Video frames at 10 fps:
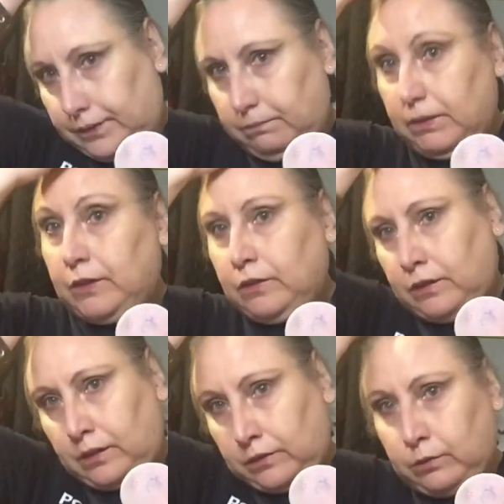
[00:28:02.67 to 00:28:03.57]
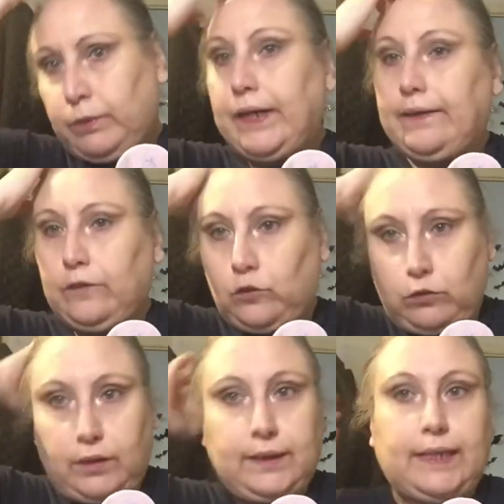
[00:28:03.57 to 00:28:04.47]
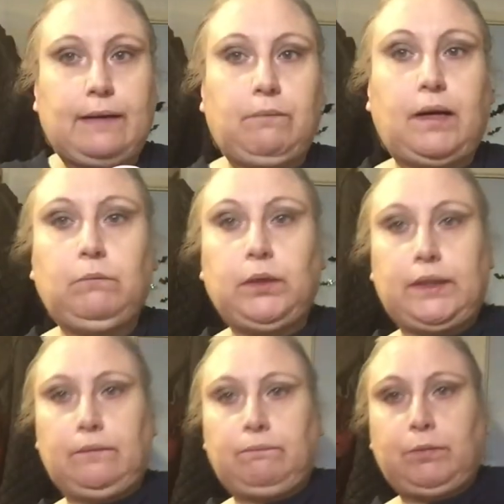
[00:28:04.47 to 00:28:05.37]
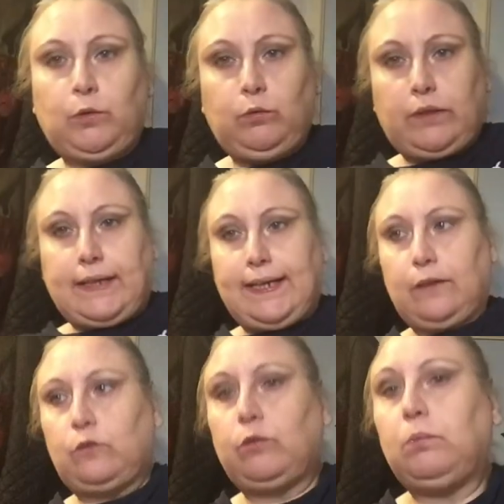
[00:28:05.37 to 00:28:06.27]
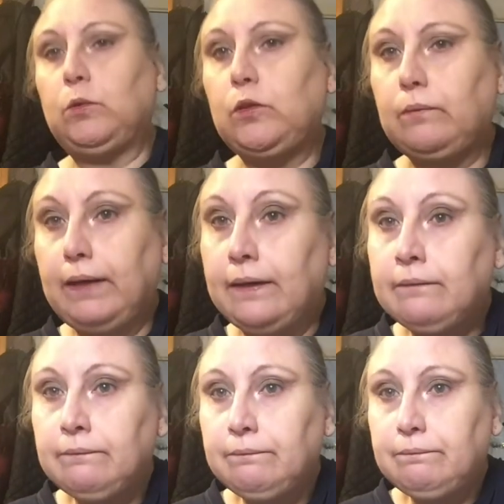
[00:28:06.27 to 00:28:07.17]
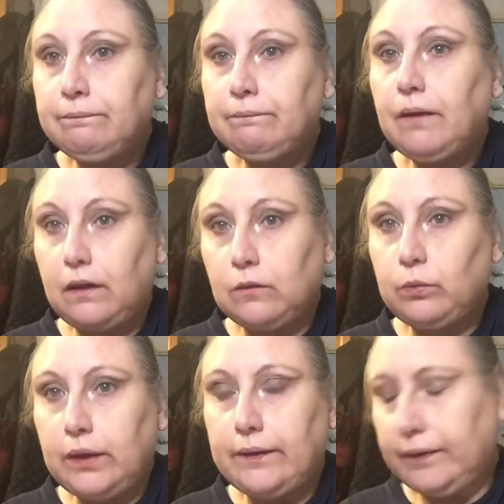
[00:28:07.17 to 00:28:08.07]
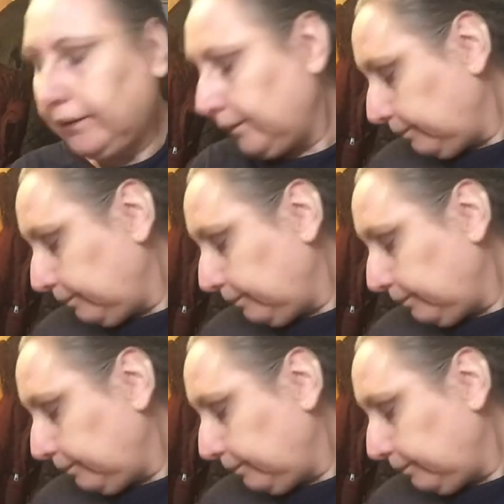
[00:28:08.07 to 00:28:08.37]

Because I swear they're trying to get my money and pull the house from under me. I swear they are.